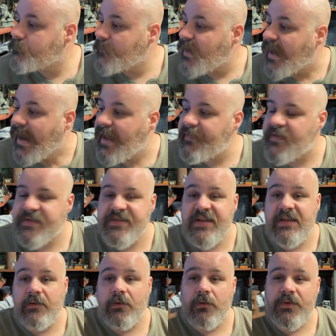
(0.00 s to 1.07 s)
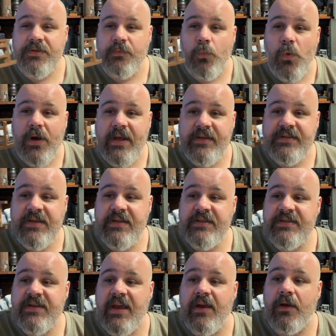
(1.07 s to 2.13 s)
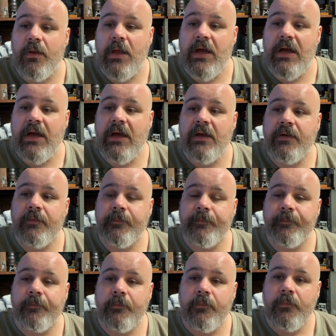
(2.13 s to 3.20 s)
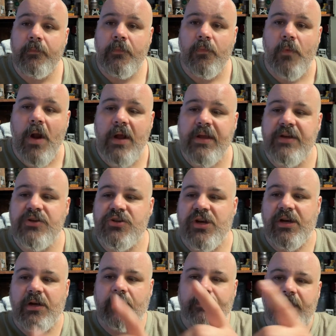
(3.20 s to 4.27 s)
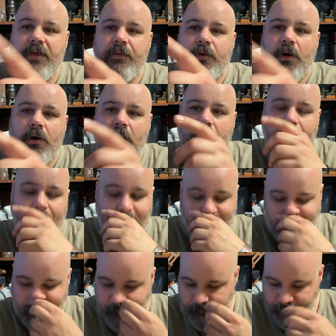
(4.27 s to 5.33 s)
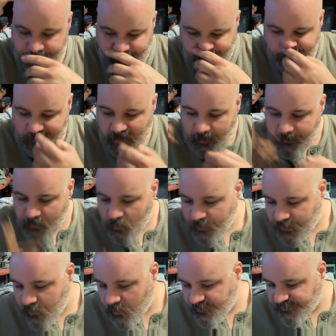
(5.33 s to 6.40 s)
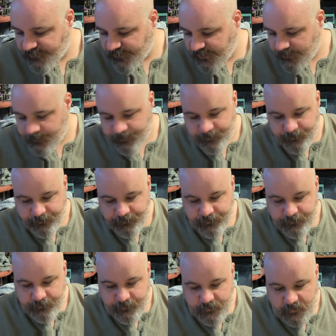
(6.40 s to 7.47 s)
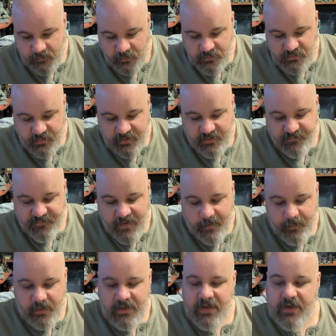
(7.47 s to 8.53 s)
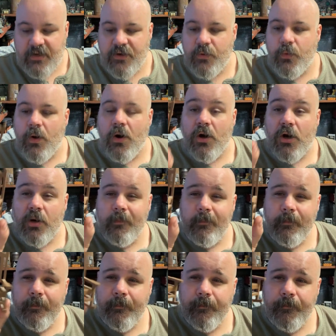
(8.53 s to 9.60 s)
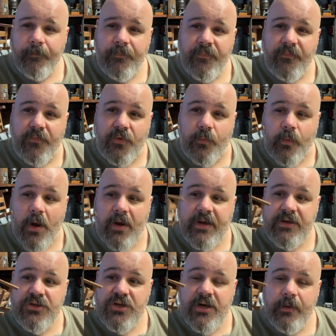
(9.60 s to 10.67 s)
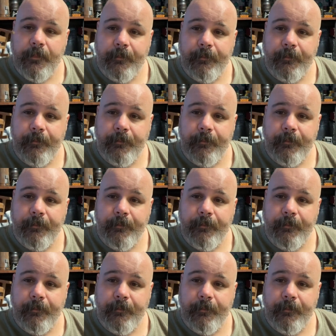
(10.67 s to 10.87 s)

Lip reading: I had this neat little 1/18 scale rocking chair, and the other arm got broken off of it. So I got to fabricate a new arm for the rocking chair.